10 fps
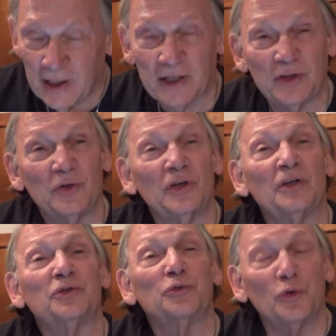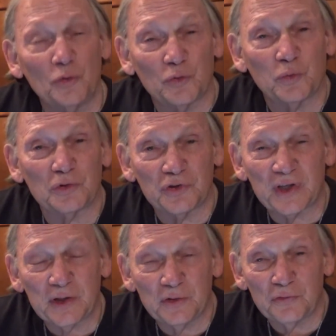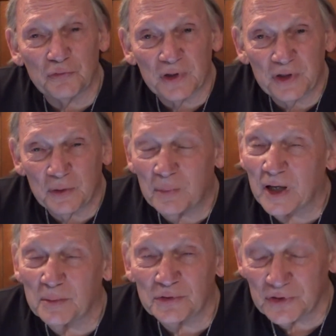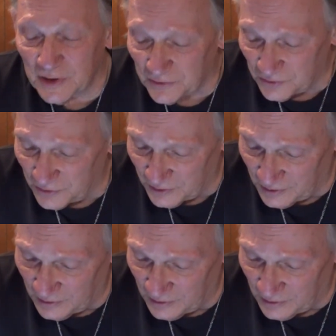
And the truth will set you free, the Bible says.